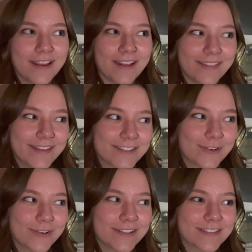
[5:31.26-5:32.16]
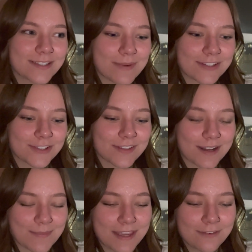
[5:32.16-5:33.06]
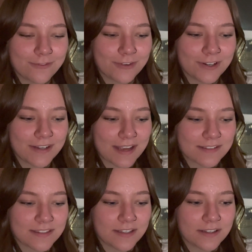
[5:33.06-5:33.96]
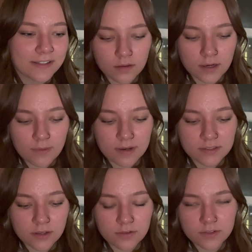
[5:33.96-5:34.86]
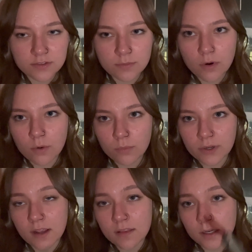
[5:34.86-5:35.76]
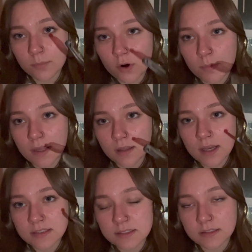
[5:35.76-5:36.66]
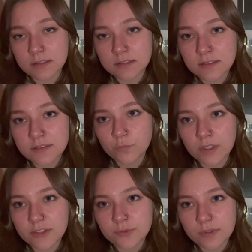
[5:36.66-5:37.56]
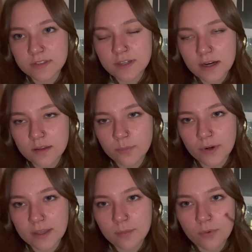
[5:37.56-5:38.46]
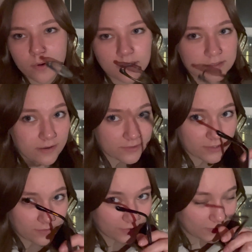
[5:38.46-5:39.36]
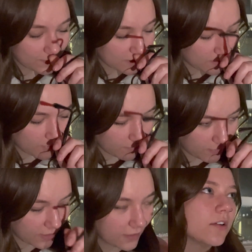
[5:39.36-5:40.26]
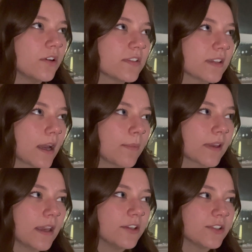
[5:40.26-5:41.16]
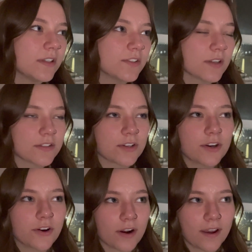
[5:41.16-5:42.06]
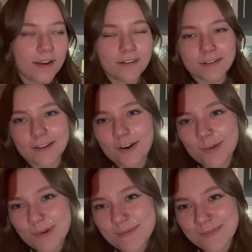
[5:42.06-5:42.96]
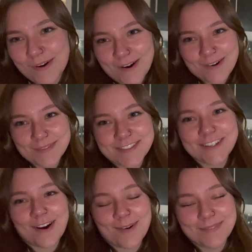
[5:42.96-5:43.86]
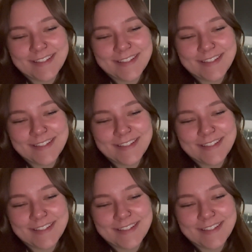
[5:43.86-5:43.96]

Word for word: in this course to make sure that I'm in for next year. Then I went to go do some homework and then I broke my glasses, which was kind of the breaking point because I was already really upset about my nursing application. So then I started crying and then I called my mom and she calmed me